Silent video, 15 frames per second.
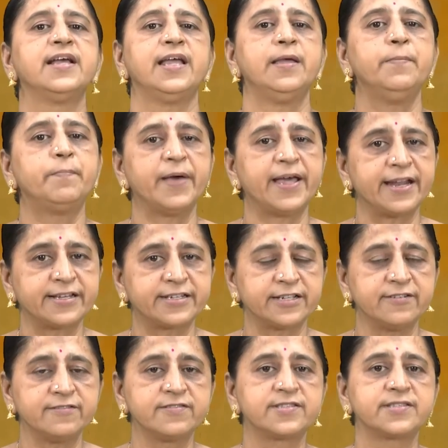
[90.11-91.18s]

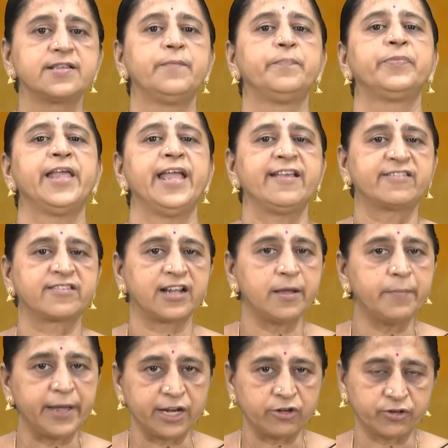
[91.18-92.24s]
imperatives,
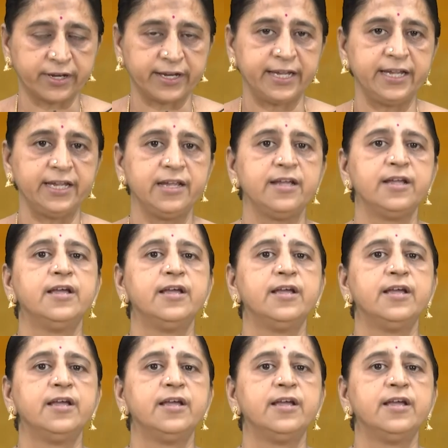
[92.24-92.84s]
exclamatory,